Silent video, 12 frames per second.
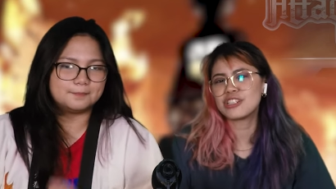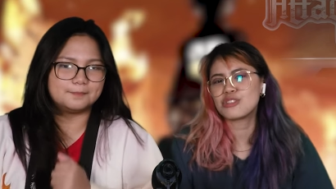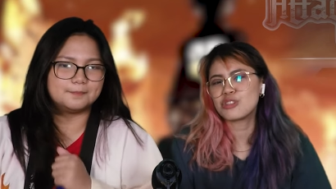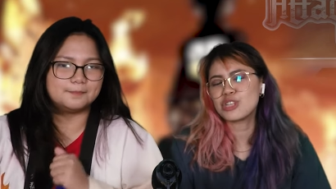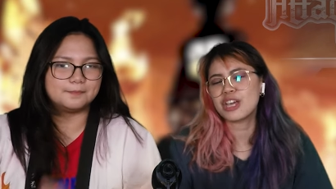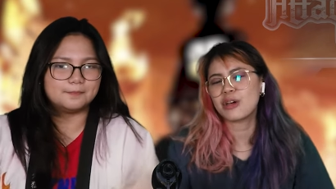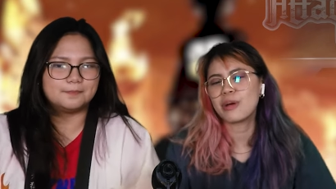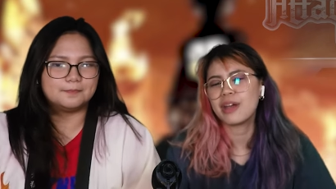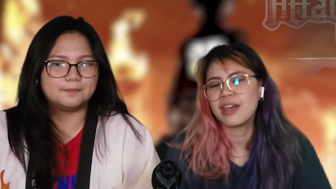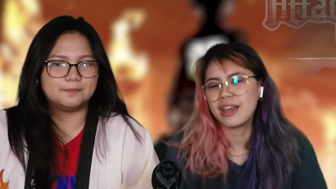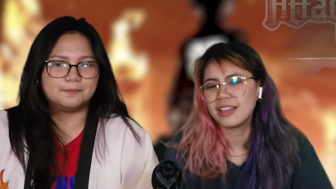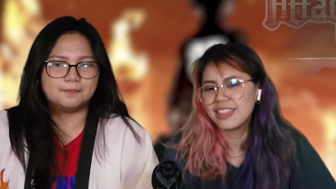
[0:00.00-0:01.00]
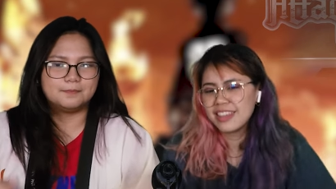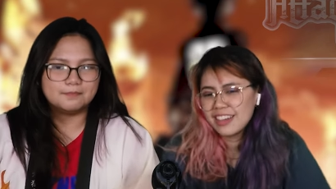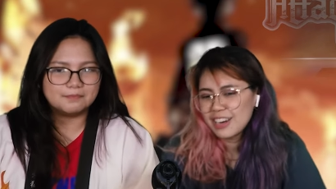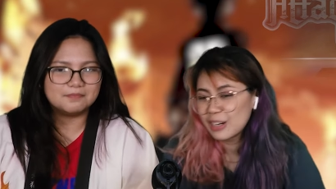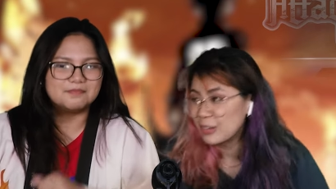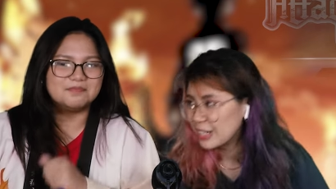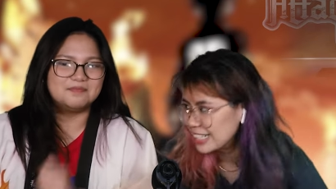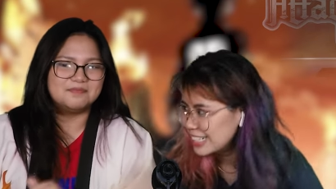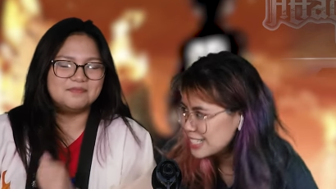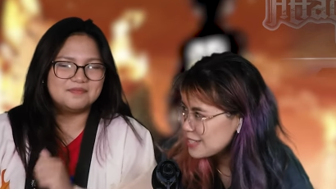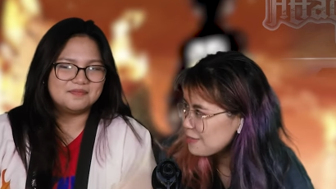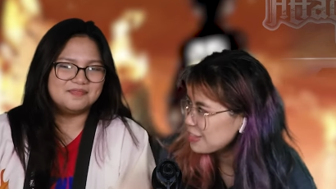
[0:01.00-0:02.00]
Speaker 1: take away the
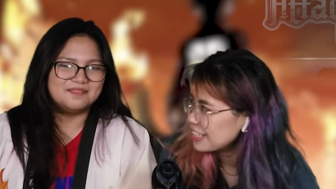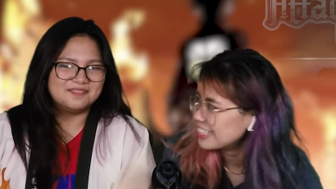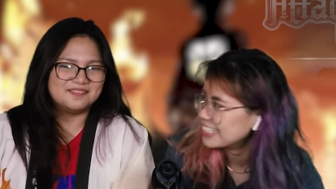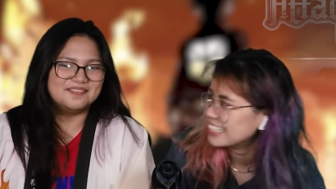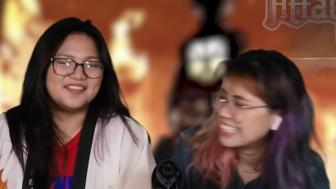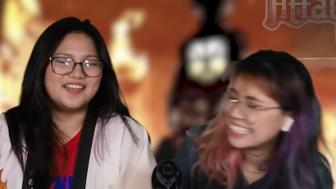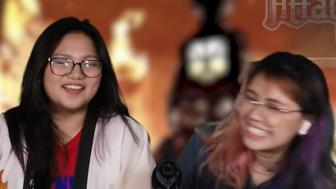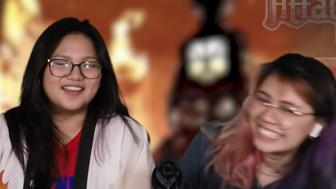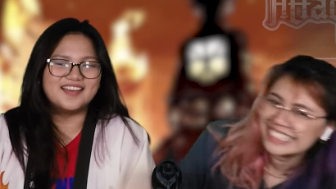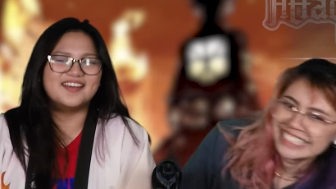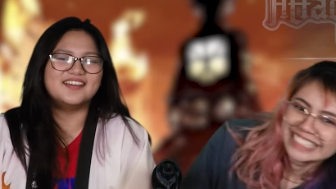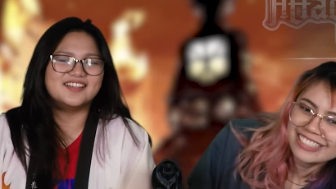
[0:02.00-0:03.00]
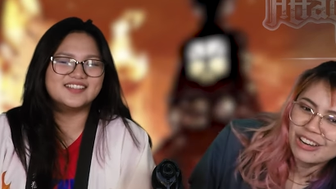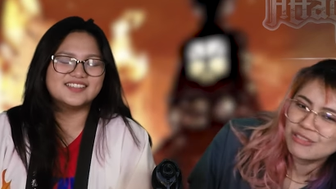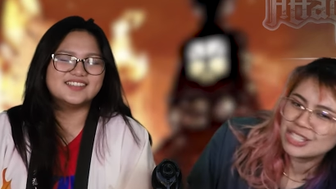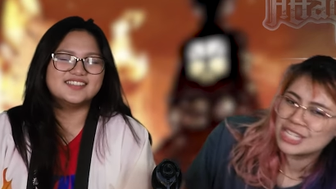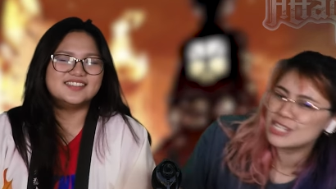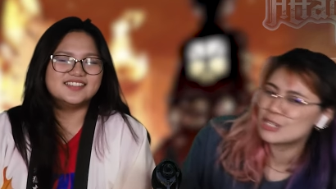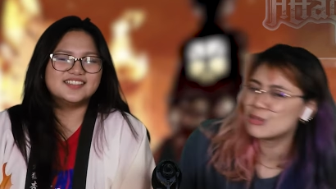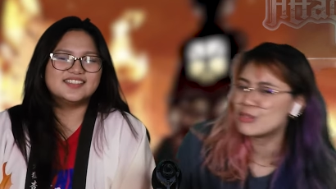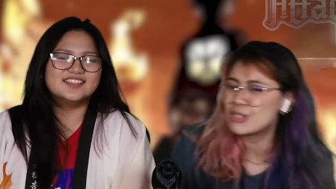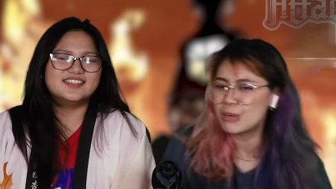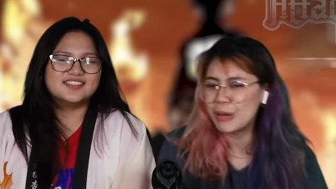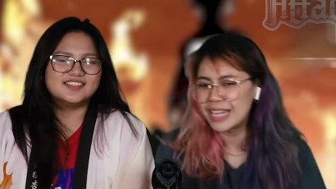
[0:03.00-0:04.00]
eeriness of the of season
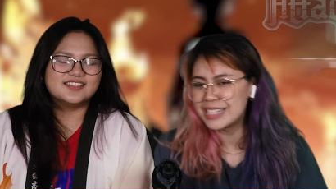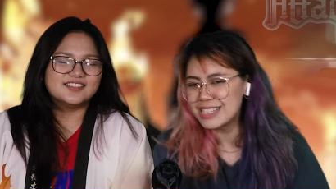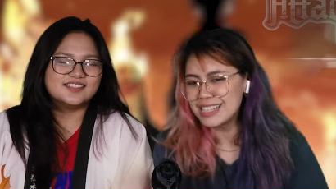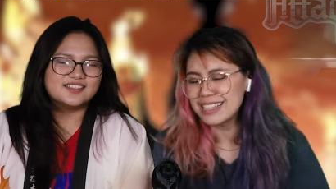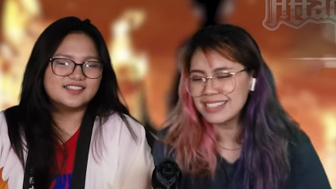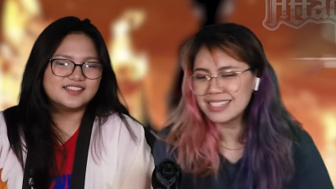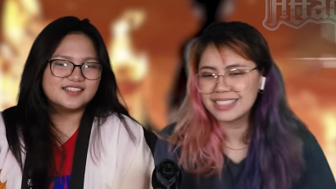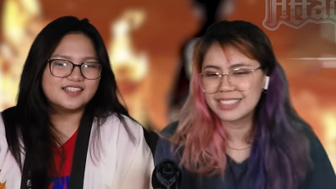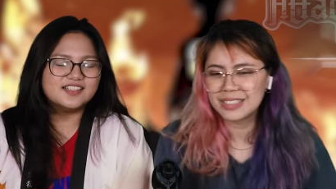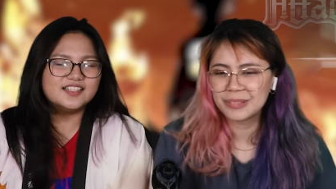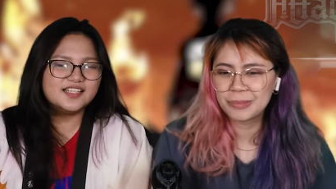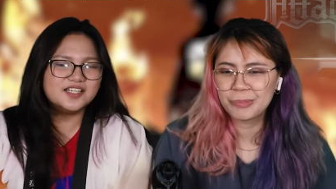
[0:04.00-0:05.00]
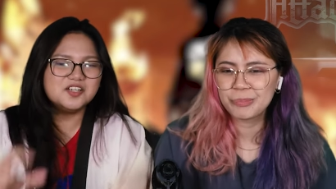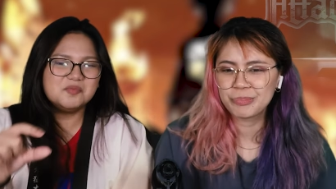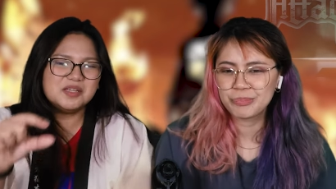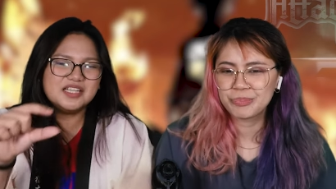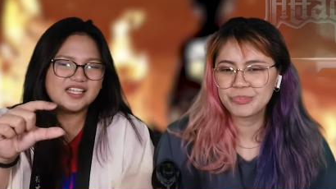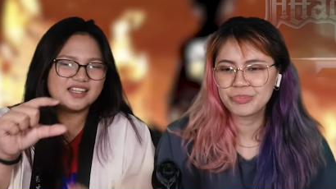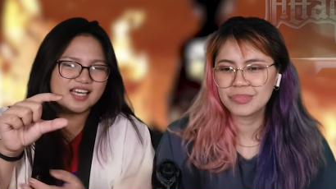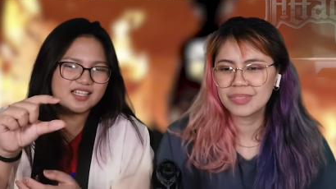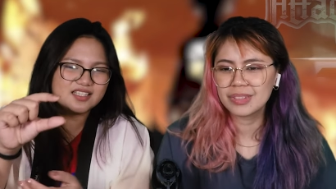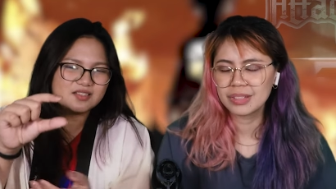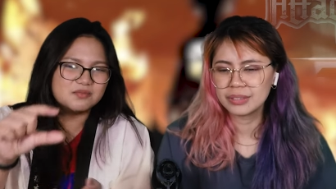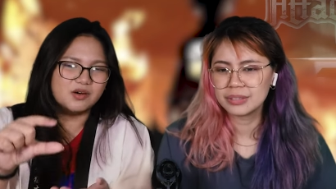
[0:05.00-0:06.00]
2 ending. Are they gonna be like that
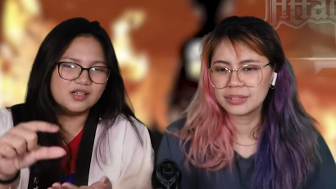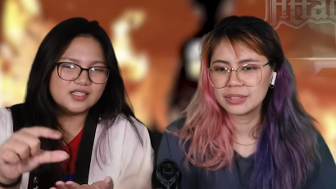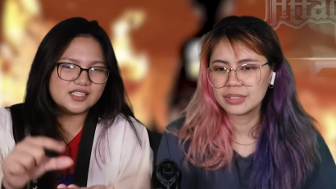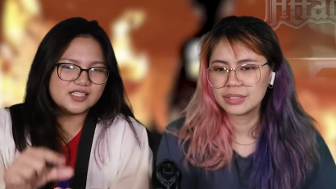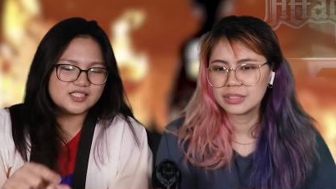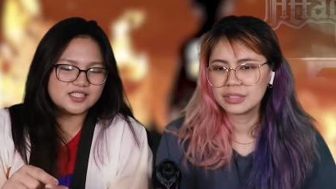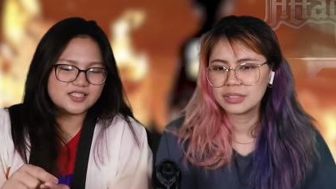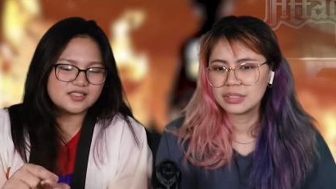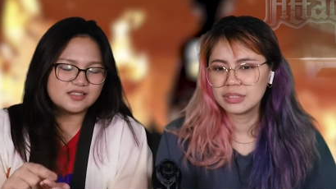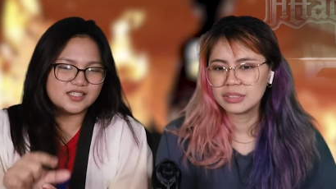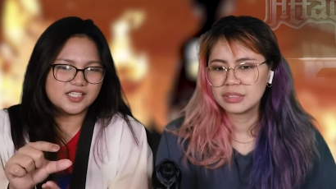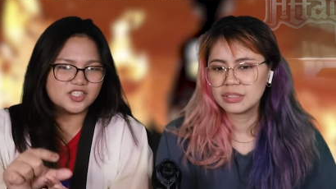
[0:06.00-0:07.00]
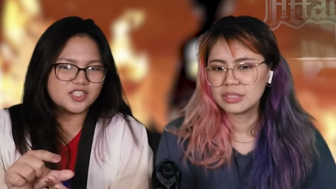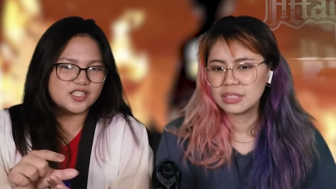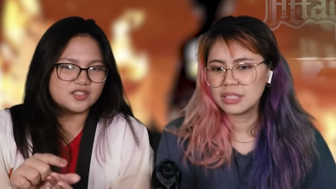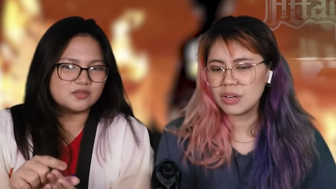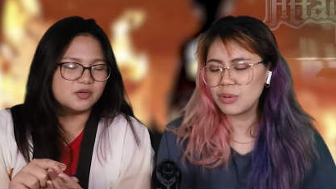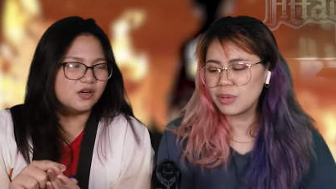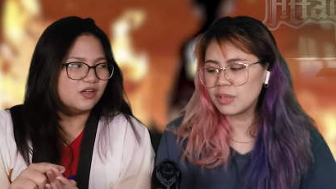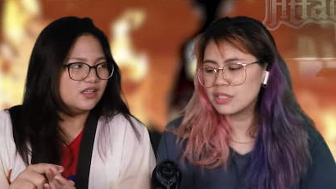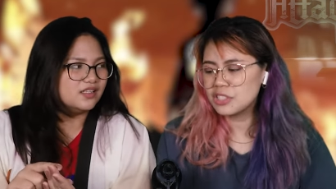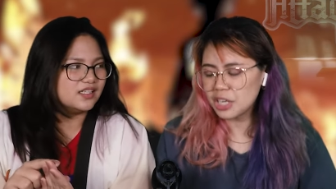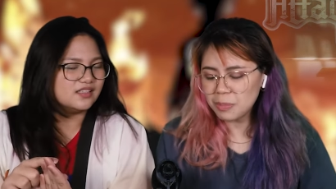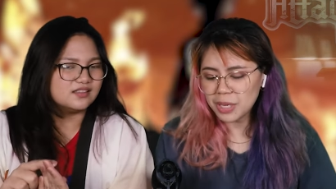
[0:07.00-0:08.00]
small
Speaker 2: keychain?
Speaker 1: Oh, then
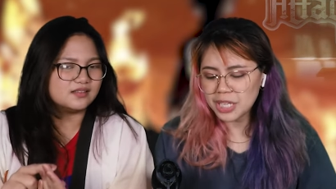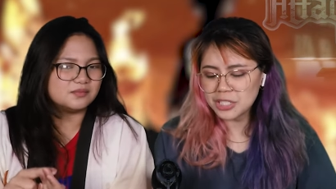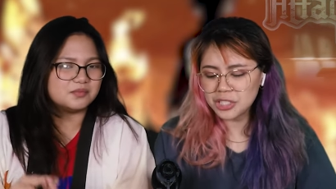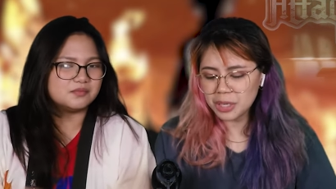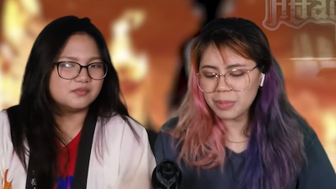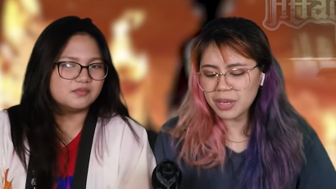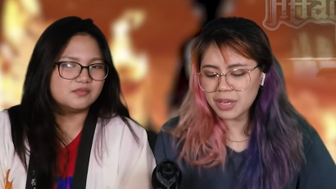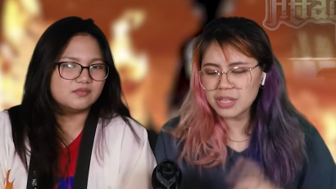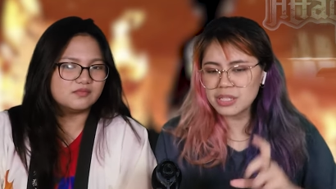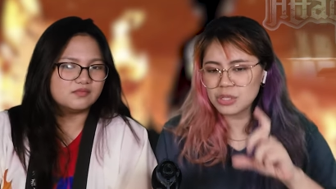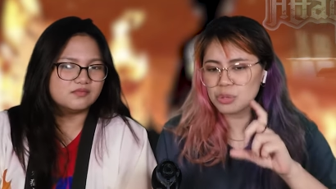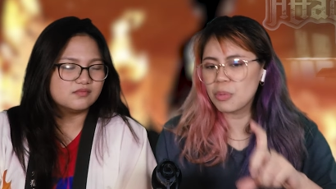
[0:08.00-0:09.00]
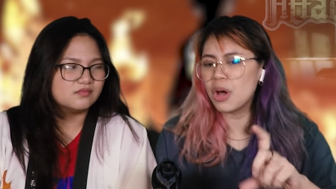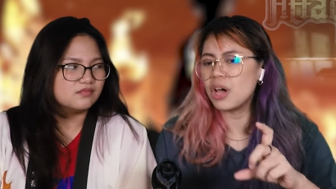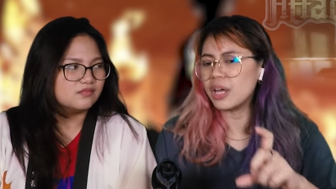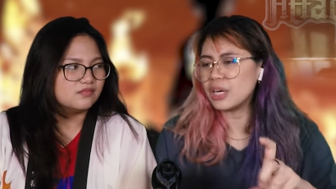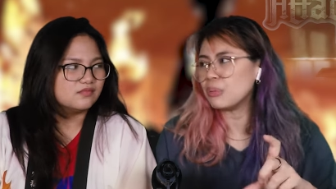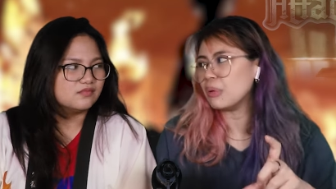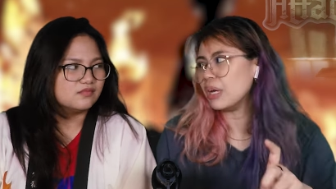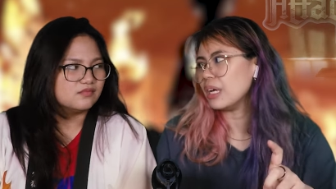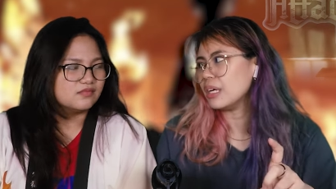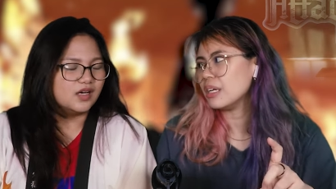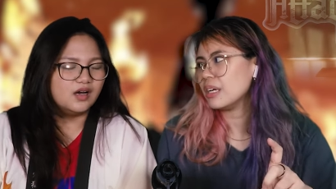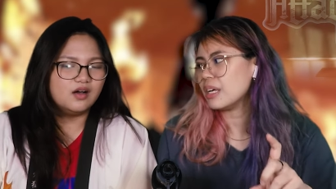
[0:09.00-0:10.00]
chibi is small anyway.
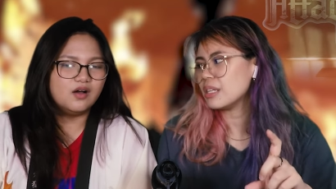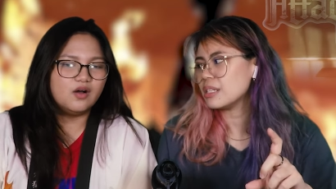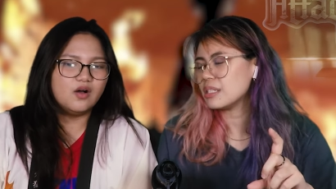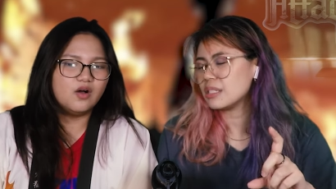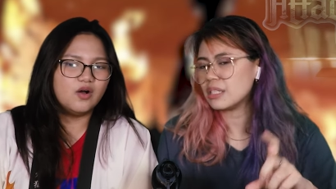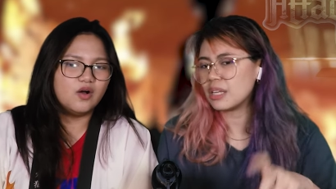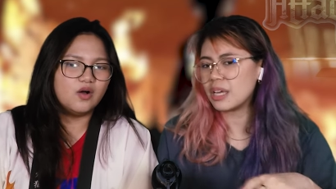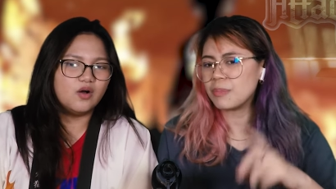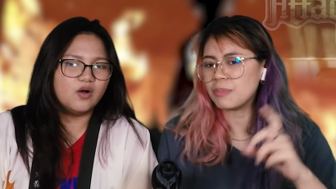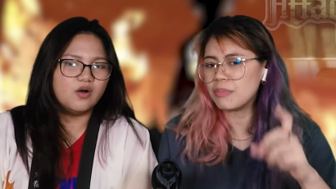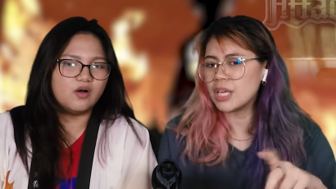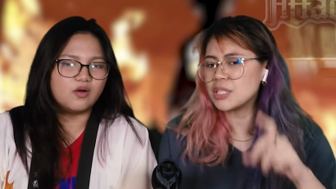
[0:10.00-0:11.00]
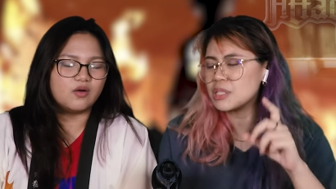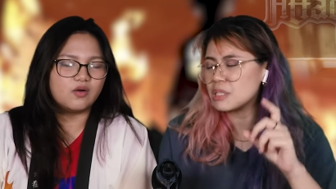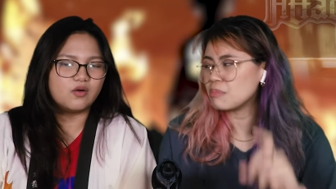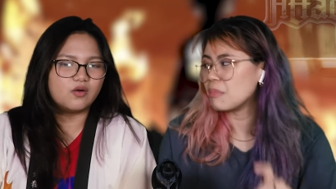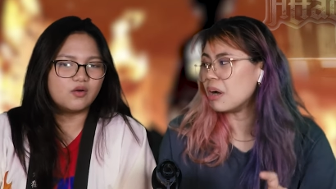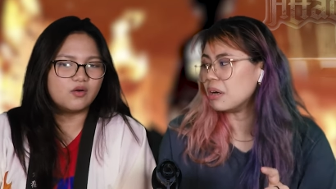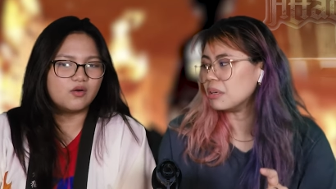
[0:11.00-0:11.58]
Oh. It means small